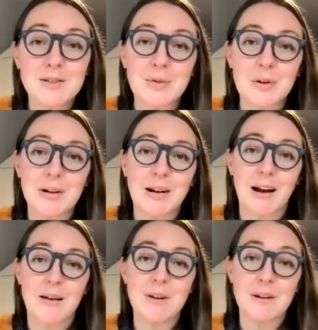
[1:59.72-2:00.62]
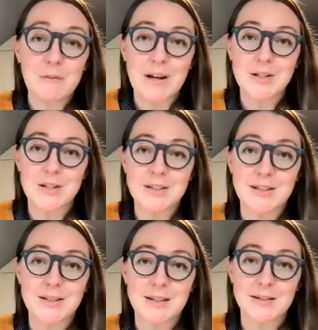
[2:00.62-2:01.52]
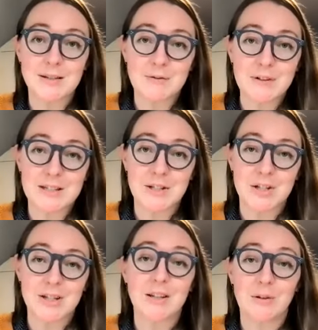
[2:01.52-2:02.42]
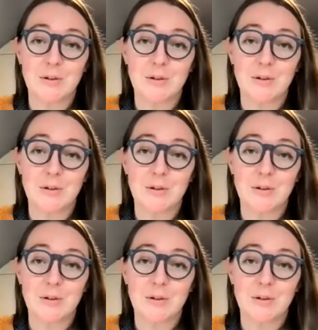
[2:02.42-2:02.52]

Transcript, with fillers: Stewart. I'm an infectious diseases physician at